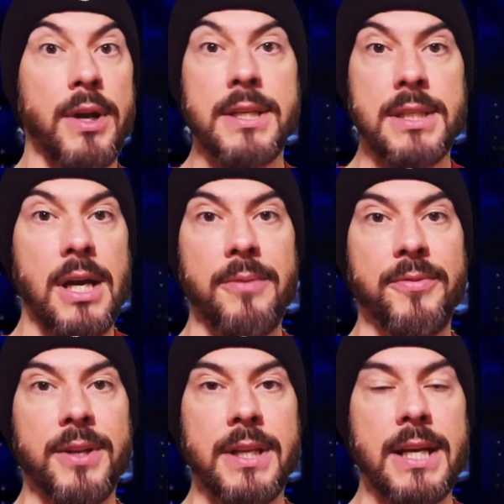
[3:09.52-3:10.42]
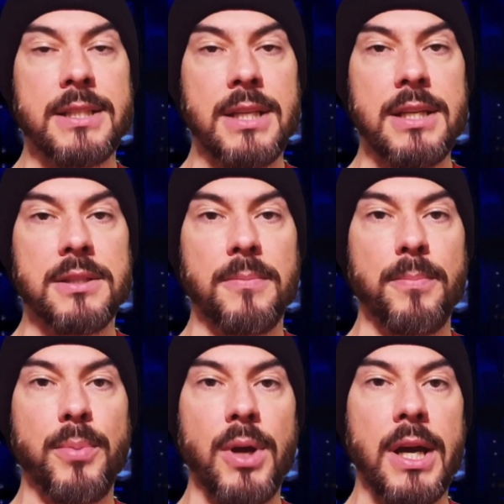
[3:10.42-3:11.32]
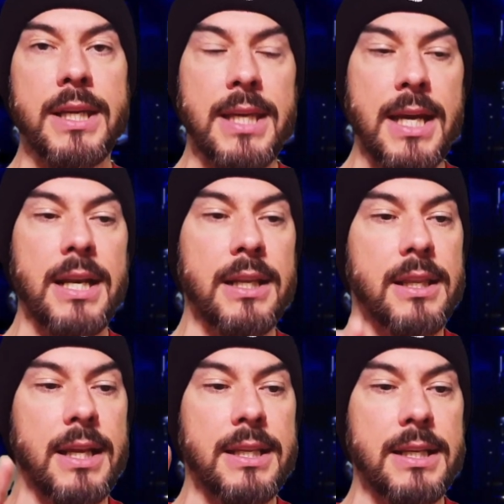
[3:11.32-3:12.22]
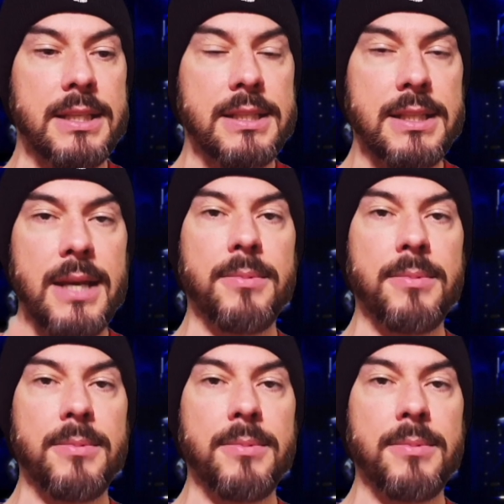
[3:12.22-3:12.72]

setup for the next season. But again, they did the same